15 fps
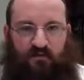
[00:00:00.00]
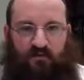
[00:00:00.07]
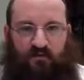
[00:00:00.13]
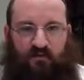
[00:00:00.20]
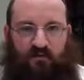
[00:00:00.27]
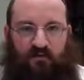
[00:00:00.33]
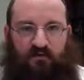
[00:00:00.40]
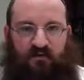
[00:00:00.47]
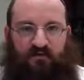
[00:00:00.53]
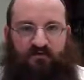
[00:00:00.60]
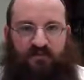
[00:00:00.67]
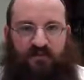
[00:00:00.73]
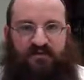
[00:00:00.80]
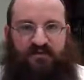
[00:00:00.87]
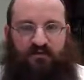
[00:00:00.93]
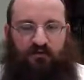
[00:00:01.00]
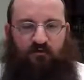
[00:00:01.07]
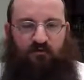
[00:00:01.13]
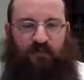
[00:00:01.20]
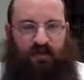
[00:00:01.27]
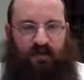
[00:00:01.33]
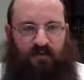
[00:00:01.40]
more you invest in your
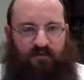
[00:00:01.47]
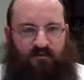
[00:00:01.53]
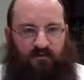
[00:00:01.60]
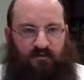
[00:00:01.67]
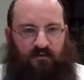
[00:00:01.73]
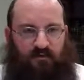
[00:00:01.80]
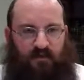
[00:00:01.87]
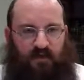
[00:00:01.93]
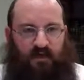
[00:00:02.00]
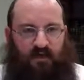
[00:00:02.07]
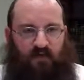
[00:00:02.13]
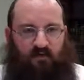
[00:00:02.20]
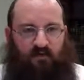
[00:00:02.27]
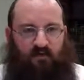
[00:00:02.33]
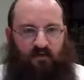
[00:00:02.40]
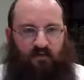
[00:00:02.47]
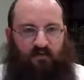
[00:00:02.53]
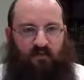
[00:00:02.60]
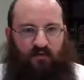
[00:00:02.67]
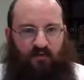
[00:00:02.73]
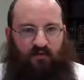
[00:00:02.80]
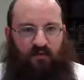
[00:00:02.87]
mind, the more
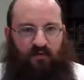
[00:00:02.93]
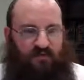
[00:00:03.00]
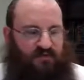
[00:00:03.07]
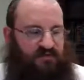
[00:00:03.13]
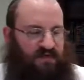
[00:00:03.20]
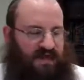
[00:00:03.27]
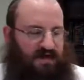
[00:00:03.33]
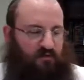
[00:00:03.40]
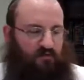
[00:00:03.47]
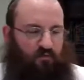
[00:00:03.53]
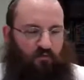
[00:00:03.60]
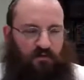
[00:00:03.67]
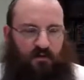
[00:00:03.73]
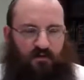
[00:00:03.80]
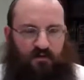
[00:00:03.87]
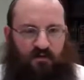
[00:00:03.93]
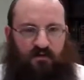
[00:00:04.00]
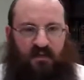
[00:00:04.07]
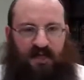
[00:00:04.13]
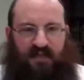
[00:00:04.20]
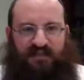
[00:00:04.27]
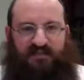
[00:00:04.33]
permanent and
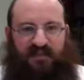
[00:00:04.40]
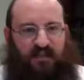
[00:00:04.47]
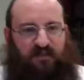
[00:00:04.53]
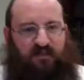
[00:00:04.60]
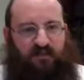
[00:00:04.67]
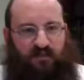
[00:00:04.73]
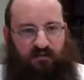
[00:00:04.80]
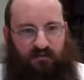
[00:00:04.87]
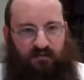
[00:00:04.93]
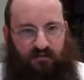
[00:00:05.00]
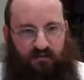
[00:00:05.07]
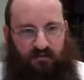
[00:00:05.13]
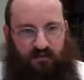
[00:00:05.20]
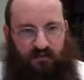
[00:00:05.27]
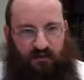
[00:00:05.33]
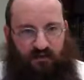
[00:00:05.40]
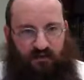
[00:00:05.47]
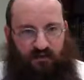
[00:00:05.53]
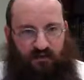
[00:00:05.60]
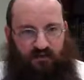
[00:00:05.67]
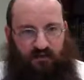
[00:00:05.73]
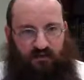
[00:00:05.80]
real and tangible
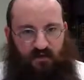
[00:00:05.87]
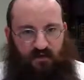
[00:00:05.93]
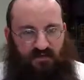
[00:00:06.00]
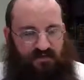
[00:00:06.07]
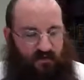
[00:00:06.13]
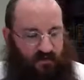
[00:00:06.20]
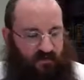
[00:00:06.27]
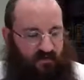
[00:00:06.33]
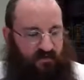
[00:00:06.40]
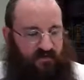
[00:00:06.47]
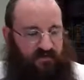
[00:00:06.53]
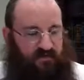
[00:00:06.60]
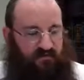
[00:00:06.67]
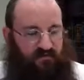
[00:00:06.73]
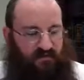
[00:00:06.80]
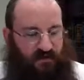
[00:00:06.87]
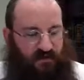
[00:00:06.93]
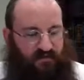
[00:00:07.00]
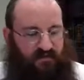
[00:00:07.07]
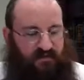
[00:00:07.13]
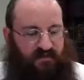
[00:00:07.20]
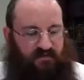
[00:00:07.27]
the experience of
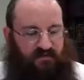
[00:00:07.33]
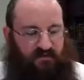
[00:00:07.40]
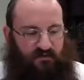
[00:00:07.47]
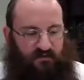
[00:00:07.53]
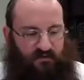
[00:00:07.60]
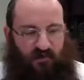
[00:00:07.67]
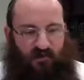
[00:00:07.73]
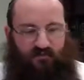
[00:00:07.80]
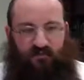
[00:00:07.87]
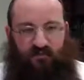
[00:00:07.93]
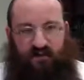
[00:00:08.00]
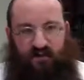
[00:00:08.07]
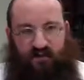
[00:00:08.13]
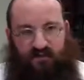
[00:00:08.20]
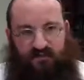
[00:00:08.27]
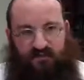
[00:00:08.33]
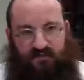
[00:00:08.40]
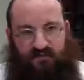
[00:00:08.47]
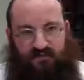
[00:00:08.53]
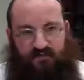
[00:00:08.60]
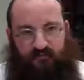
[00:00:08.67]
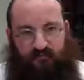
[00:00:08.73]
godliness in your life
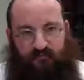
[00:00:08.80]
becomes.